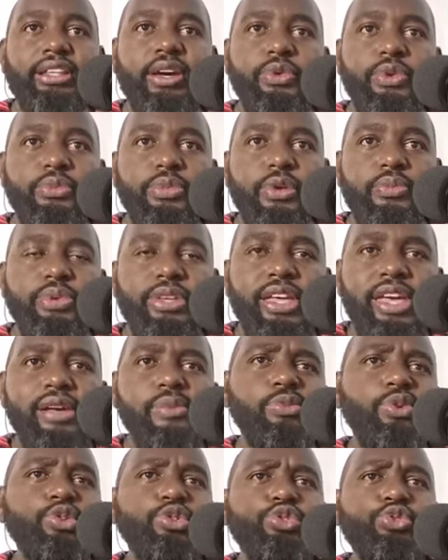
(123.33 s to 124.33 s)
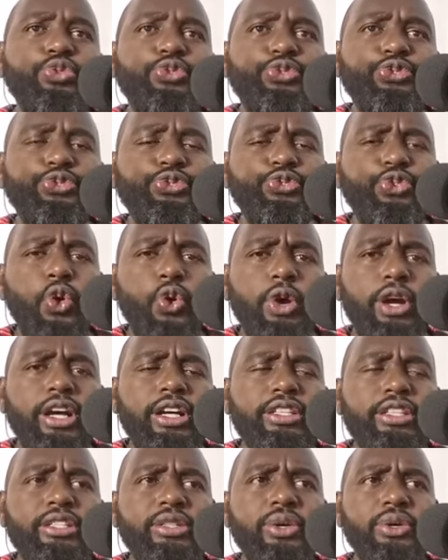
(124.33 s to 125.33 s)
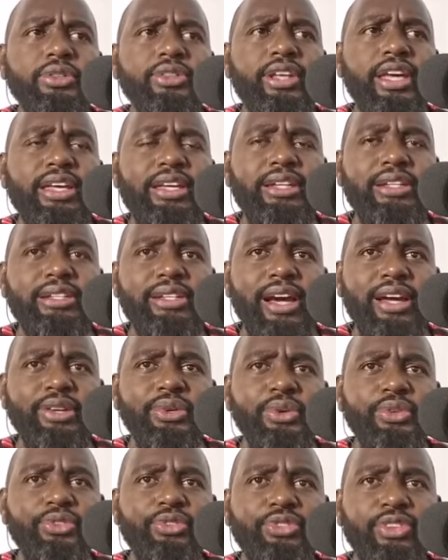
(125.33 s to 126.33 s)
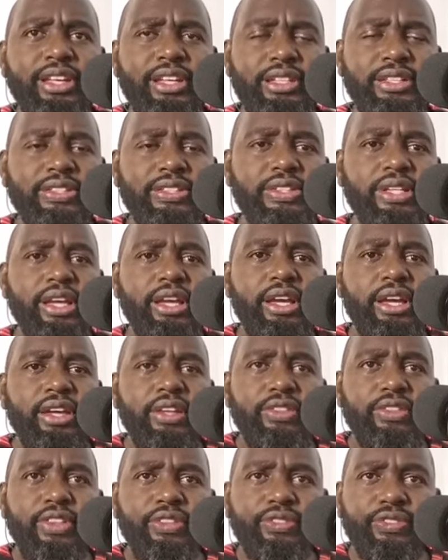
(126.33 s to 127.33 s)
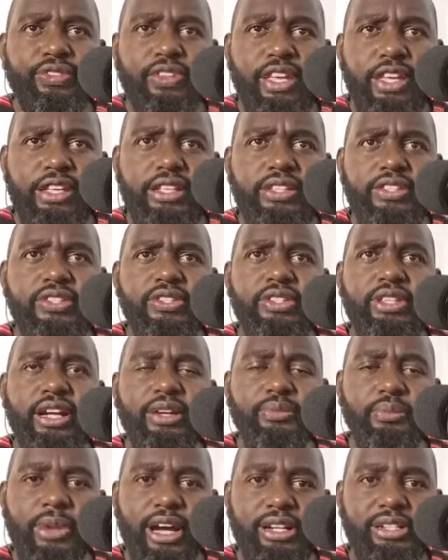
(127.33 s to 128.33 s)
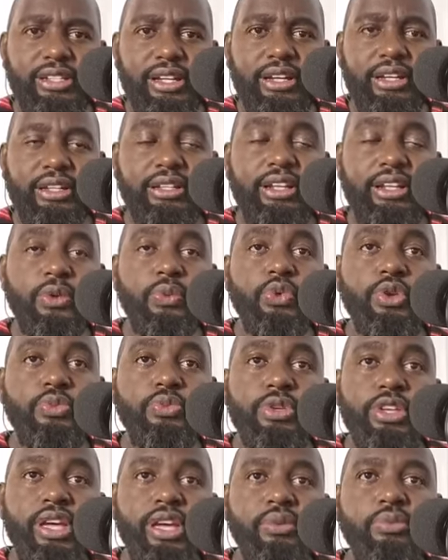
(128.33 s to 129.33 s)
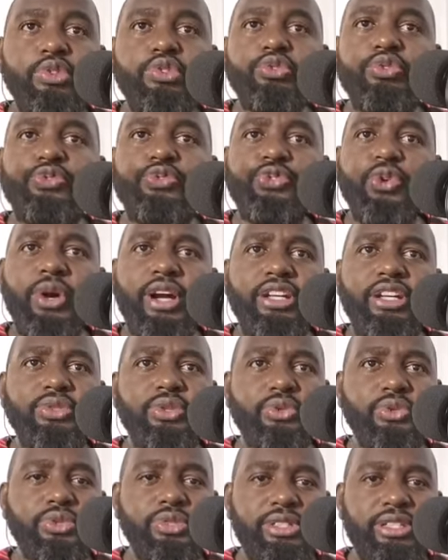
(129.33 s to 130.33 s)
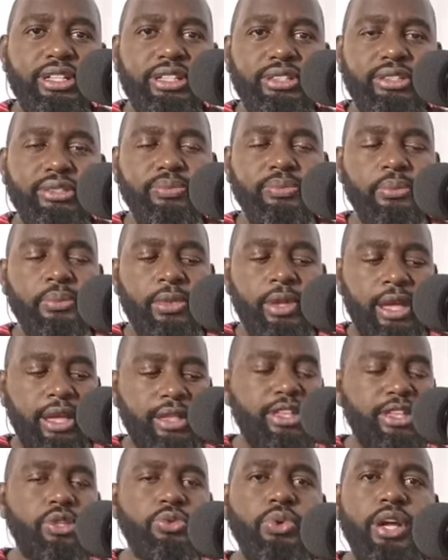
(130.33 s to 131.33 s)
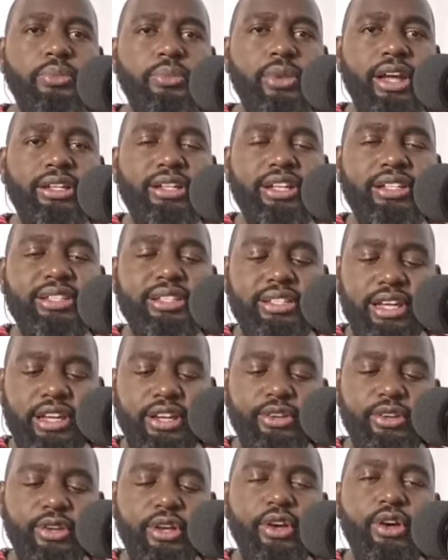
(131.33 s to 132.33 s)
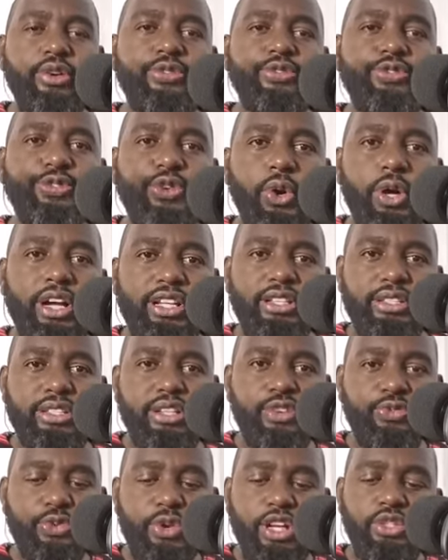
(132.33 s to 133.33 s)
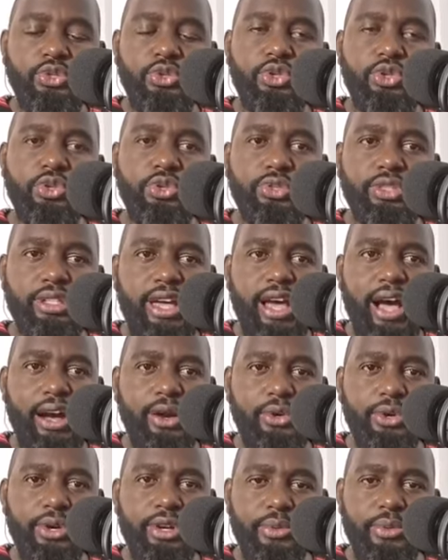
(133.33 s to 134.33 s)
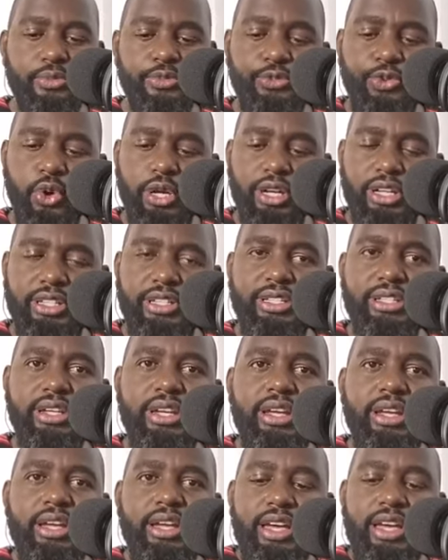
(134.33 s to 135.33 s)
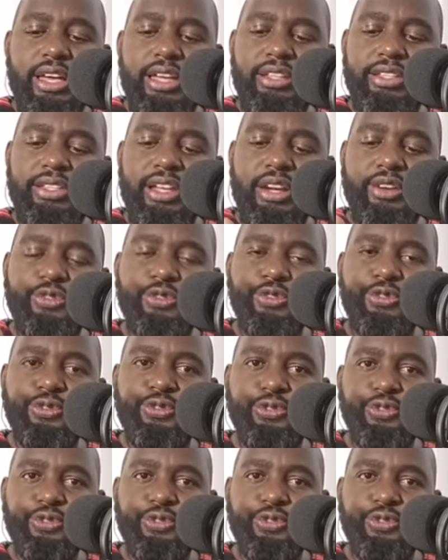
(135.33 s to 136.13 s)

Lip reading: that we may be able to focus on the eternal things, the things that matter, that we be able to focus on those things. There's one man that said, focus, if we are to use the acronym focus, is that,